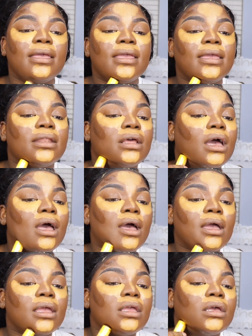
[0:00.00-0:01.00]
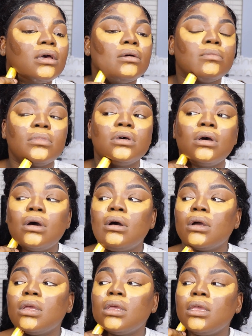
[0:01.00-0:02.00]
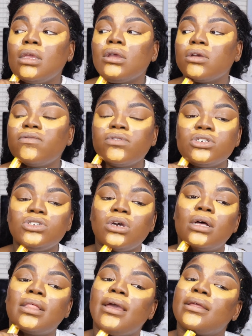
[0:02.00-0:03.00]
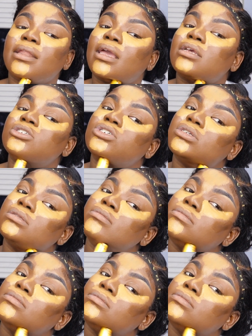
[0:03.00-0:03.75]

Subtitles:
And I am here for jawline action.